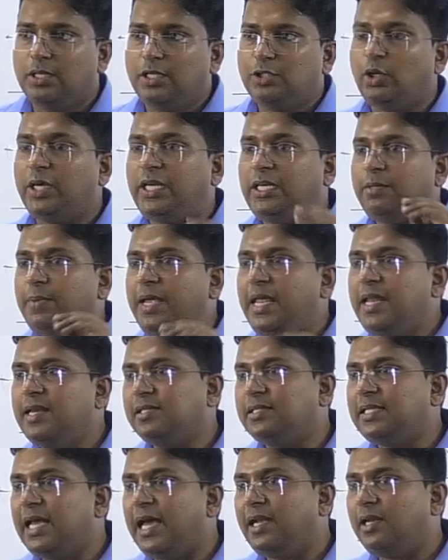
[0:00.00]
So it
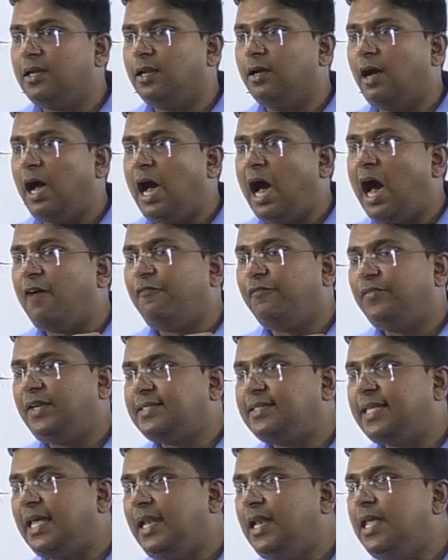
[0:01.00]
means that
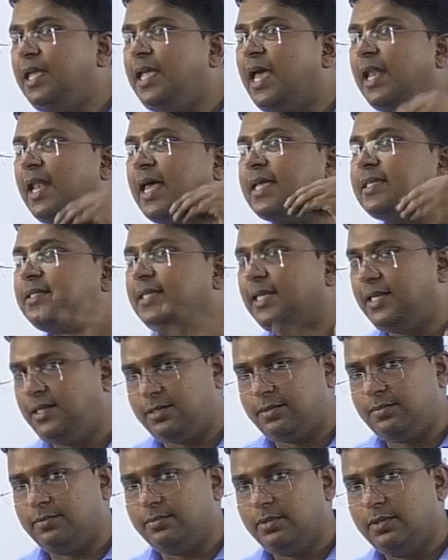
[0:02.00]
after selling an
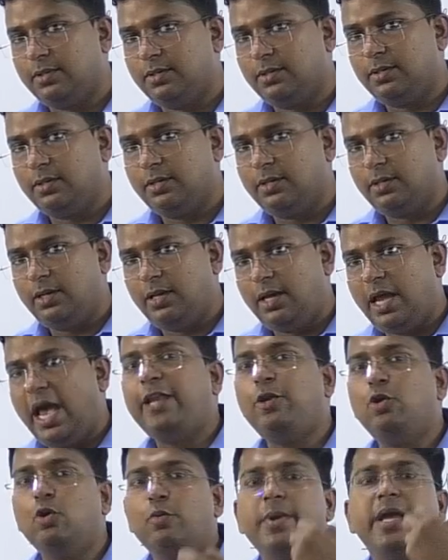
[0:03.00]
asset
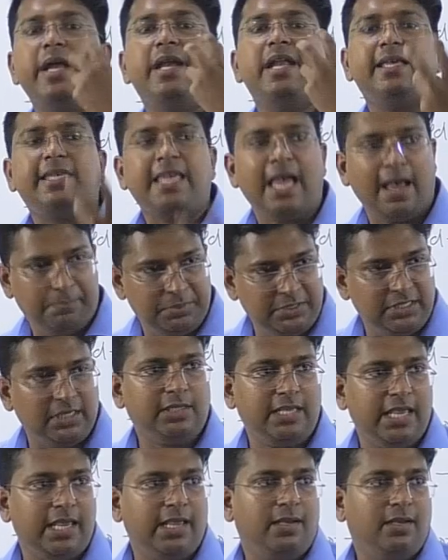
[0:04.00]
and you made a
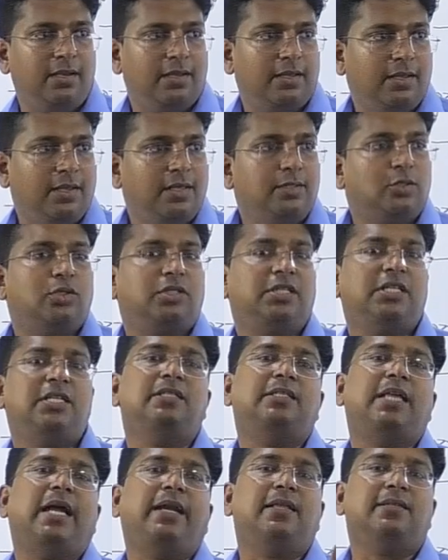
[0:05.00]
capital gain, so
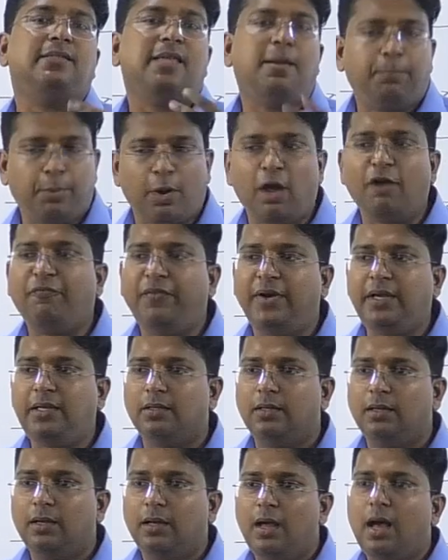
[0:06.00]
since that is a profit,
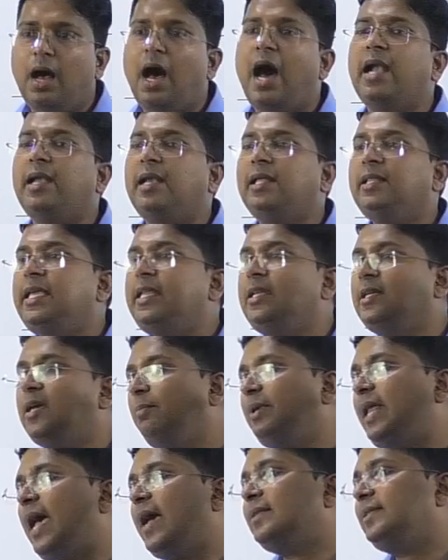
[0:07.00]
under the
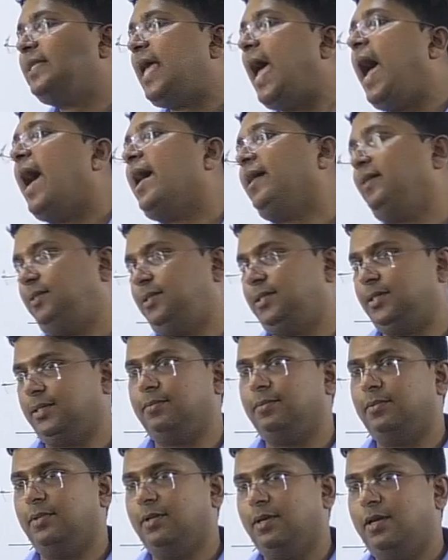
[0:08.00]
Income Tax Act,
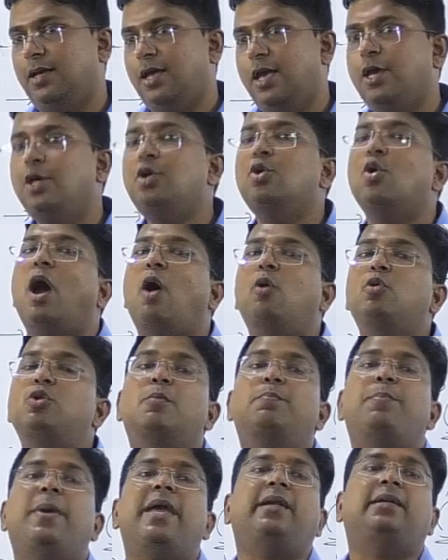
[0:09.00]
you have
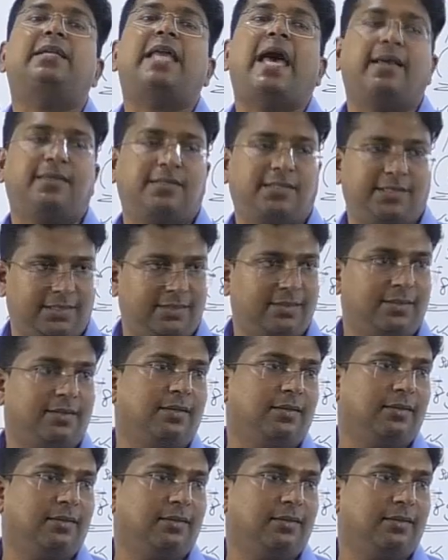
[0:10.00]
to pay tax.